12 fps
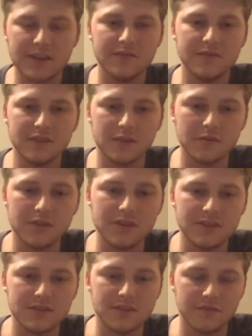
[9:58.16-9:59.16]
is going to
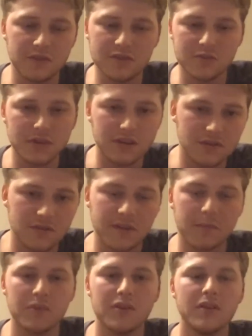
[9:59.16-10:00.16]
release the first week of
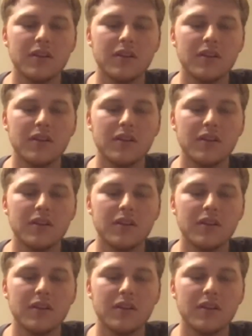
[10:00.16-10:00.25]
November.